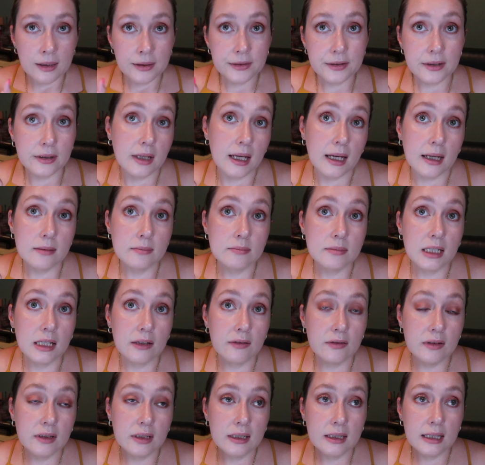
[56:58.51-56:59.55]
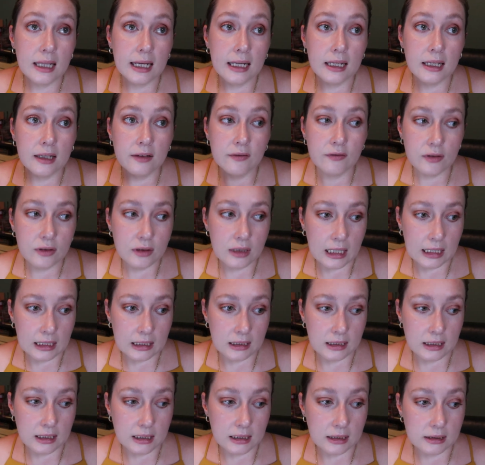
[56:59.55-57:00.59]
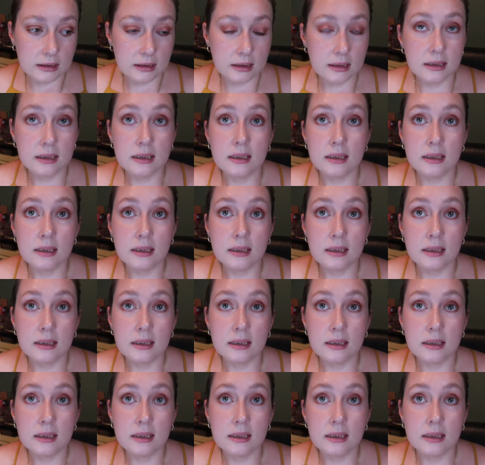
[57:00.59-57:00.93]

So yeah, give it a like if you liked it,